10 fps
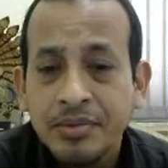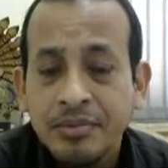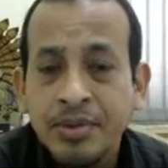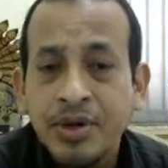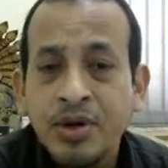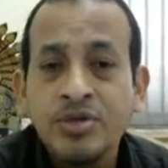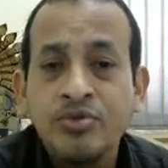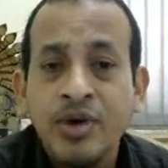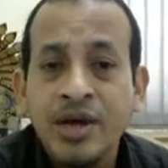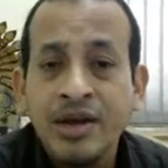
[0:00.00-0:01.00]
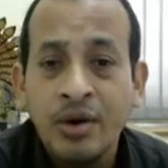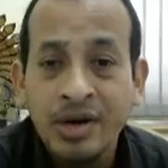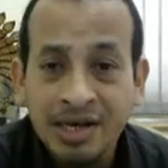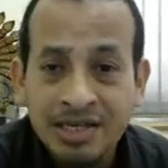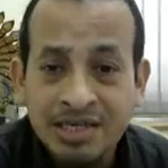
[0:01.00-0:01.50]
because when an
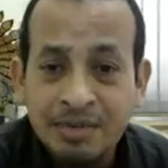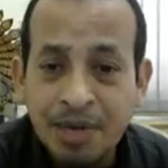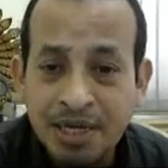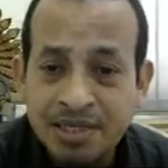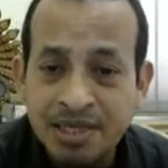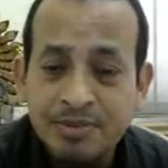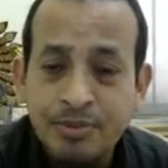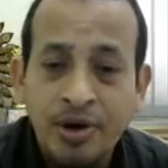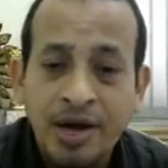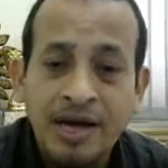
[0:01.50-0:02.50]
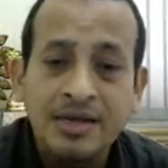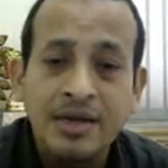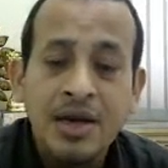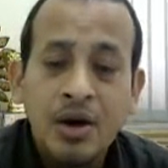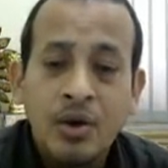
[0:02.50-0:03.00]
organization purchase product,
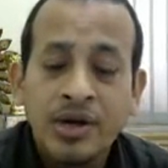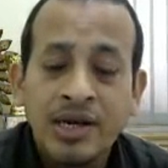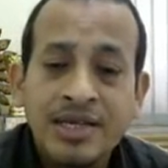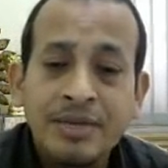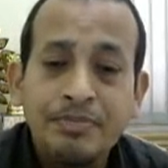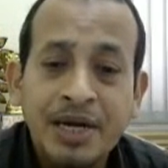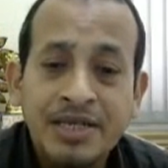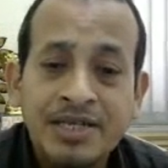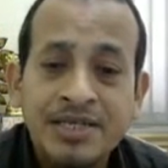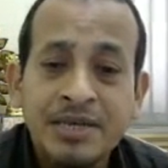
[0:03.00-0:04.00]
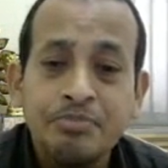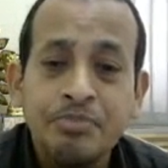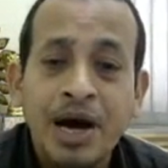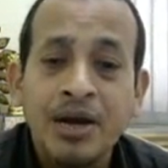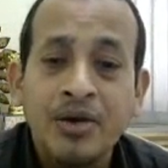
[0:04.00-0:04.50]
organization purchase in
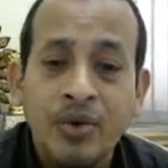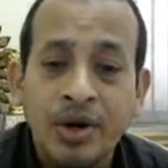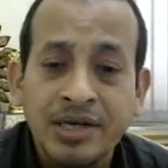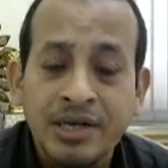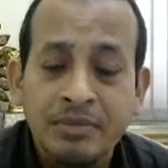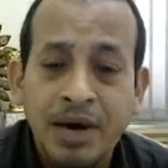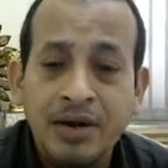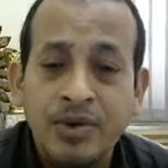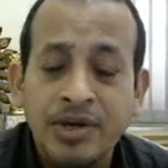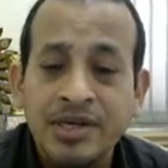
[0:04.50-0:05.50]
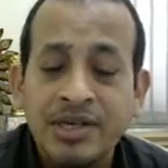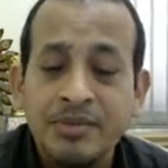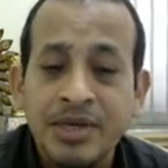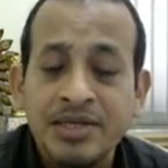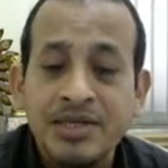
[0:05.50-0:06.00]
bulk quantity. Bulk quantity
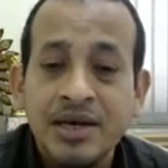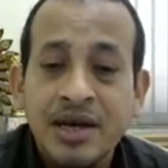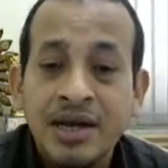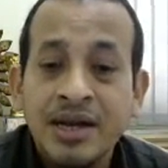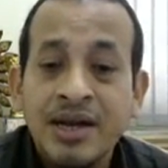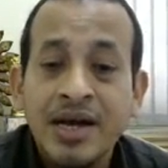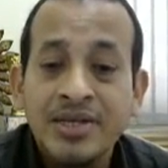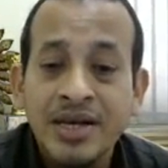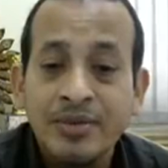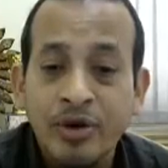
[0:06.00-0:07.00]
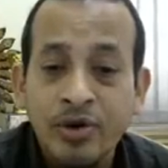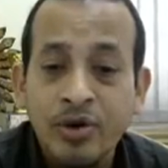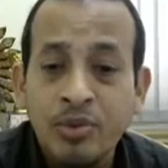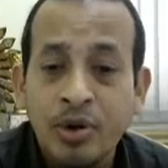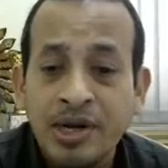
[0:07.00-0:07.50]
means in larger
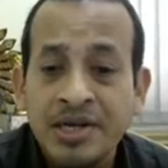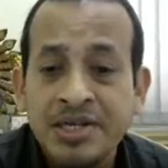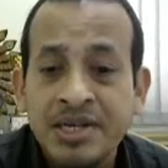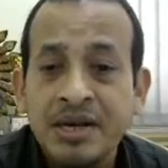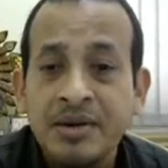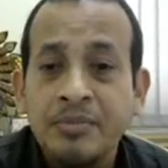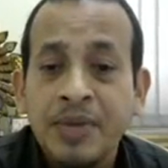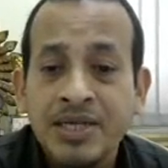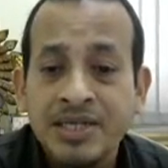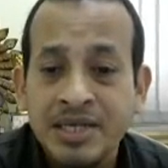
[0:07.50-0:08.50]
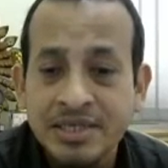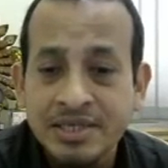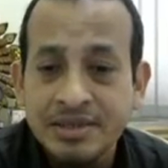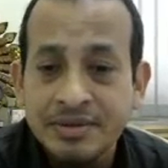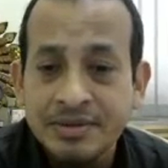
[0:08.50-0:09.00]
volume organization purchase.